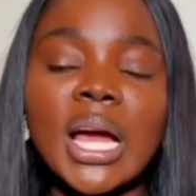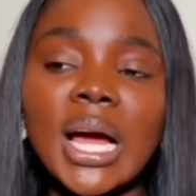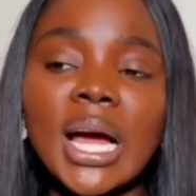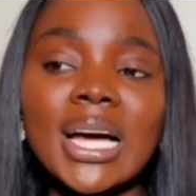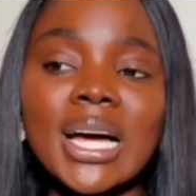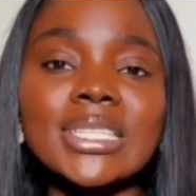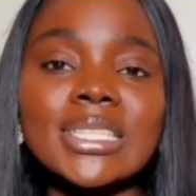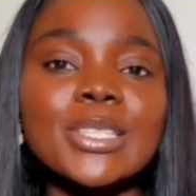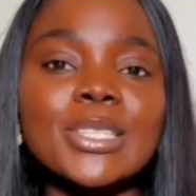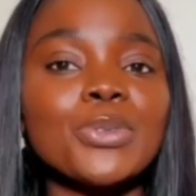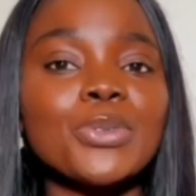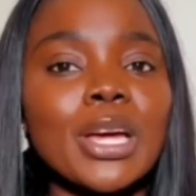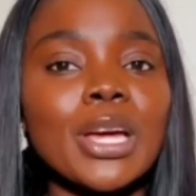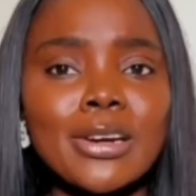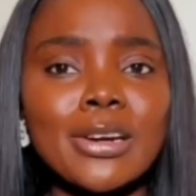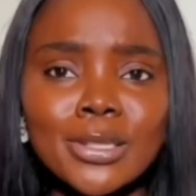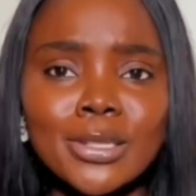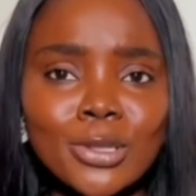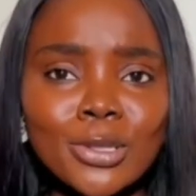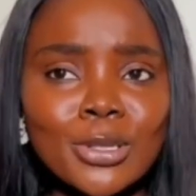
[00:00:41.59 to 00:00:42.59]
And if you are a
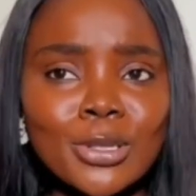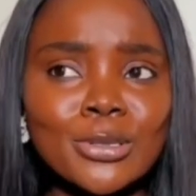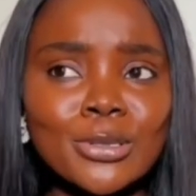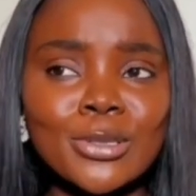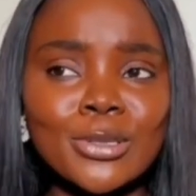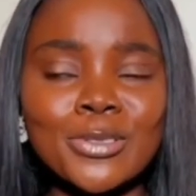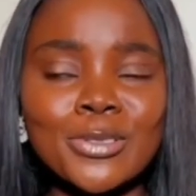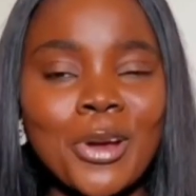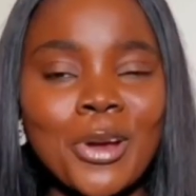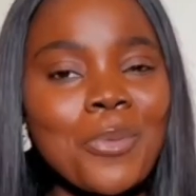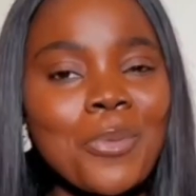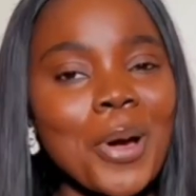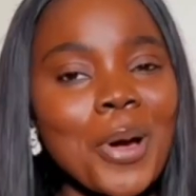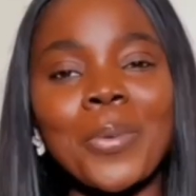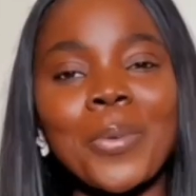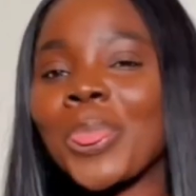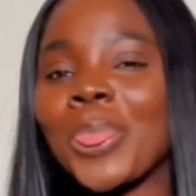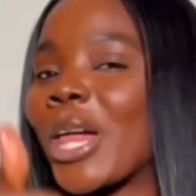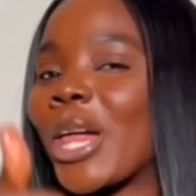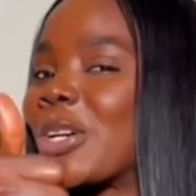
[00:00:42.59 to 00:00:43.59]
returning
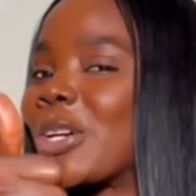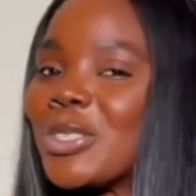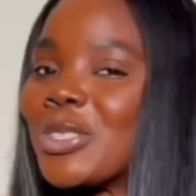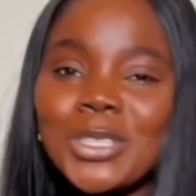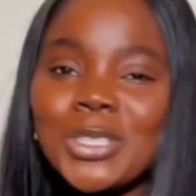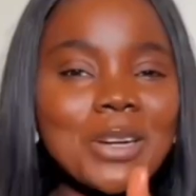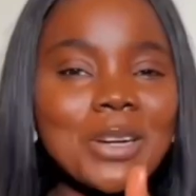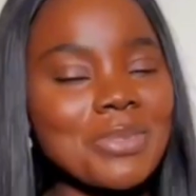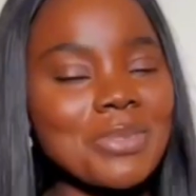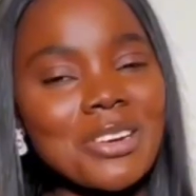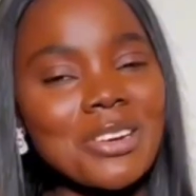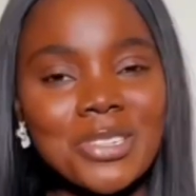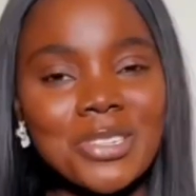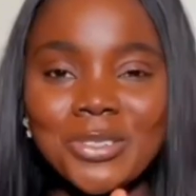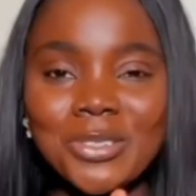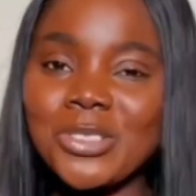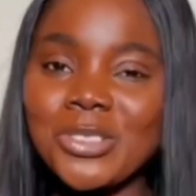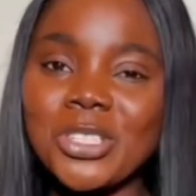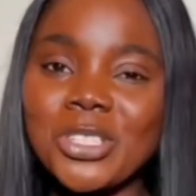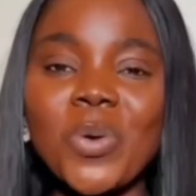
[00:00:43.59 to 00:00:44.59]
subscriber, you are my
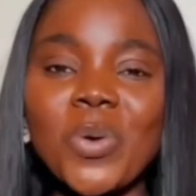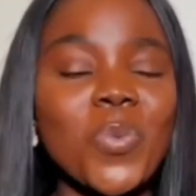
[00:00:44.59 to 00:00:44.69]
real deal.